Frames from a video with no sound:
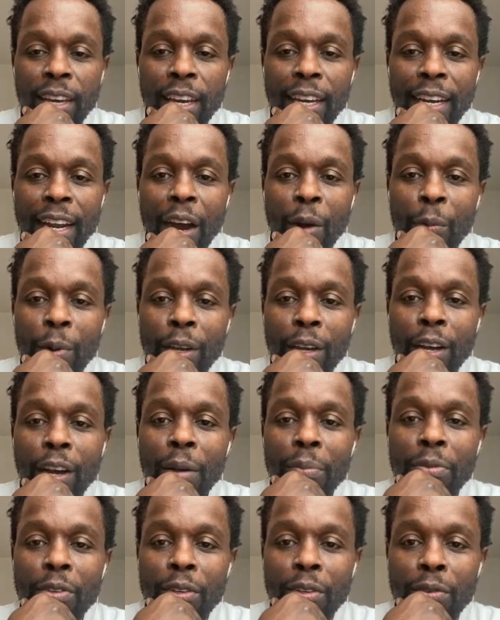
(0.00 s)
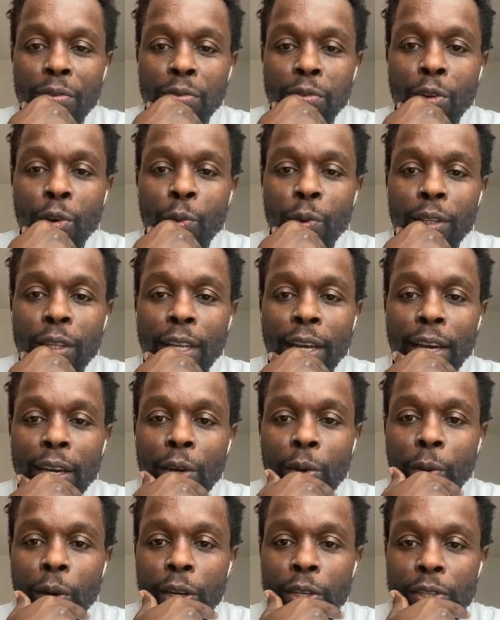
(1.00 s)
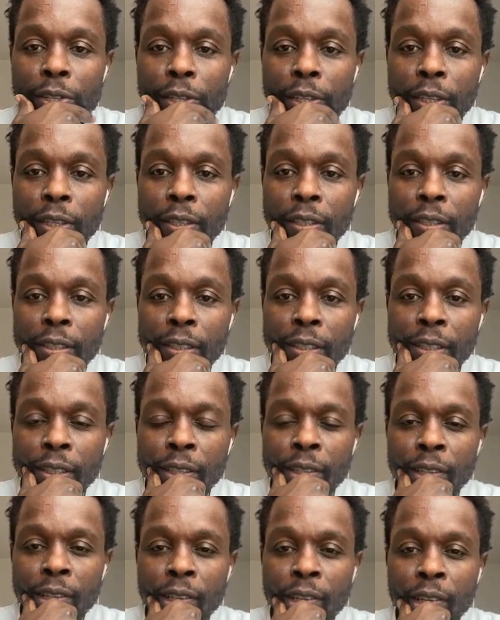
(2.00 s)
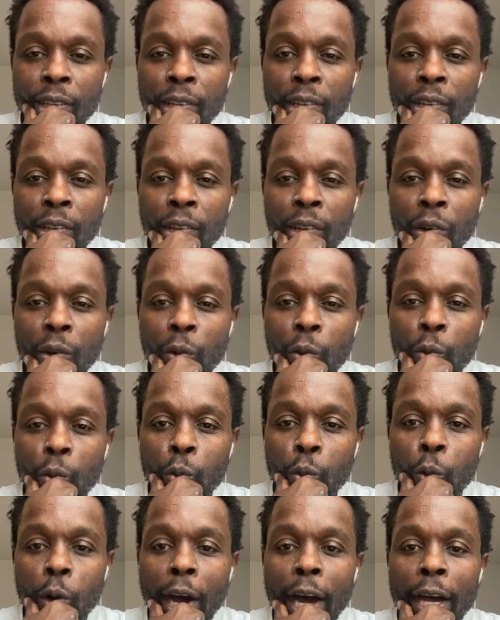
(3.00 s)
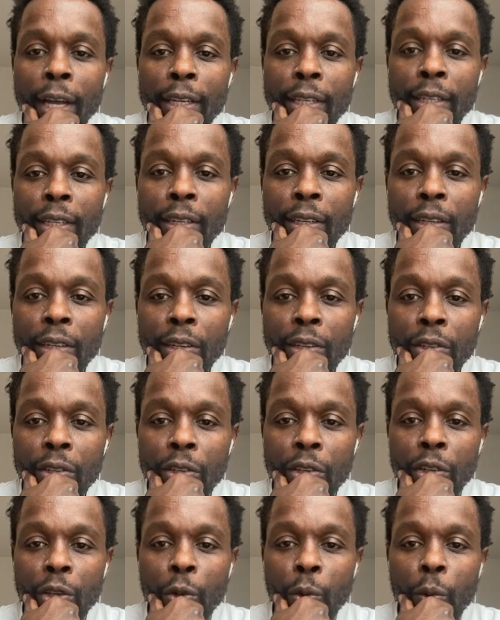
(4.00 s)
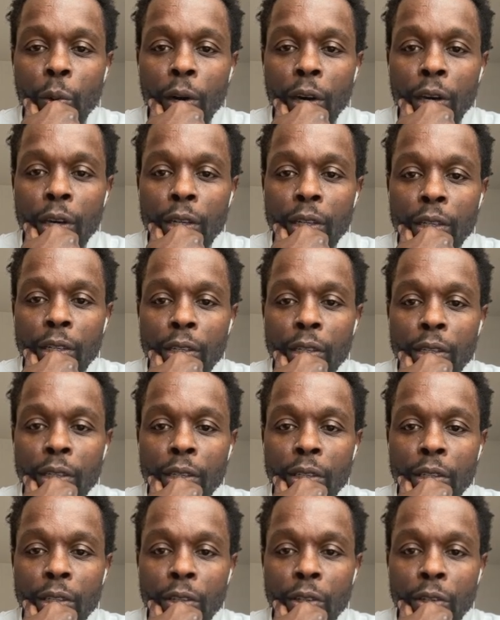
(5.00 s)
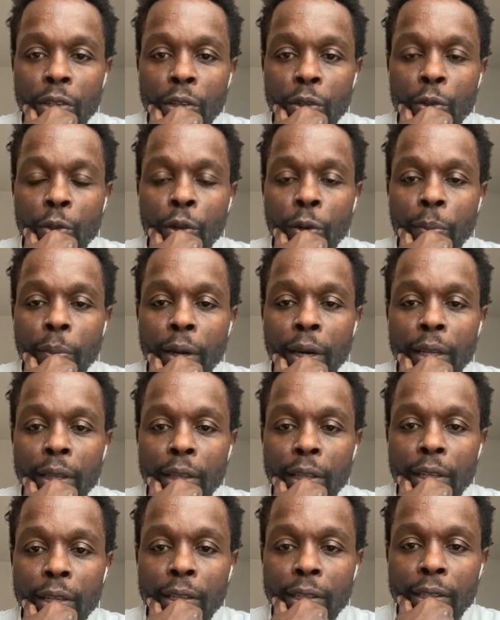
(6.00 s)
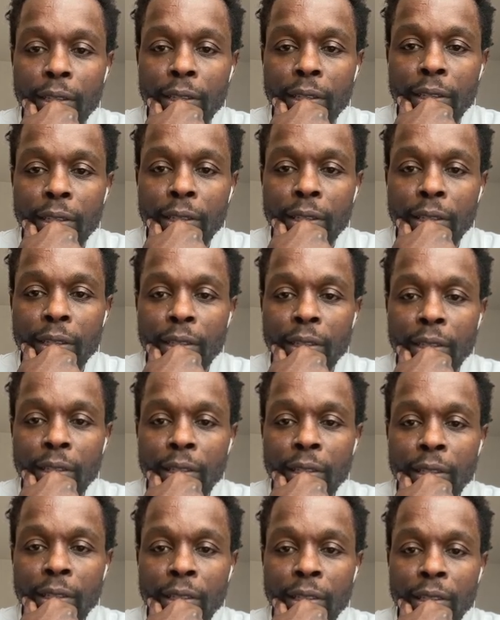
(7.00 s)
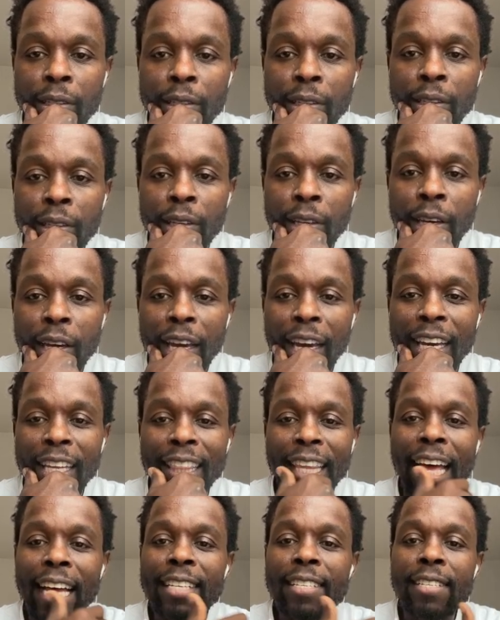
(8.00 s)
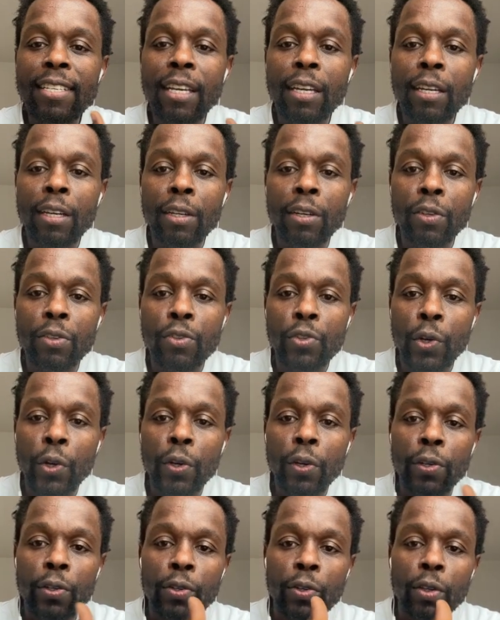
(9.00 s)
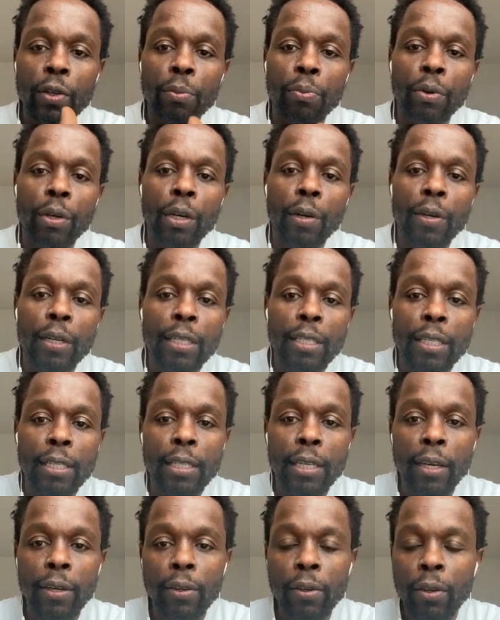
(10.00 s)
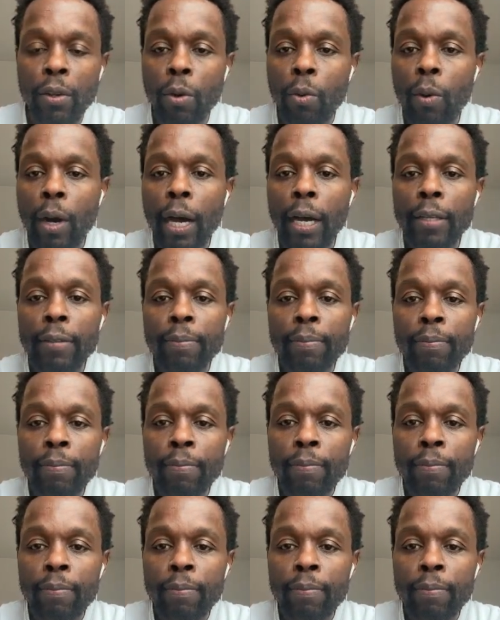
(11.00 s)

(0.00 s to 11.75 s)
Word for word: And I wake up to the floor with that question. What do you want to do about this? And that set in a journey to the point where I was just like, you know what?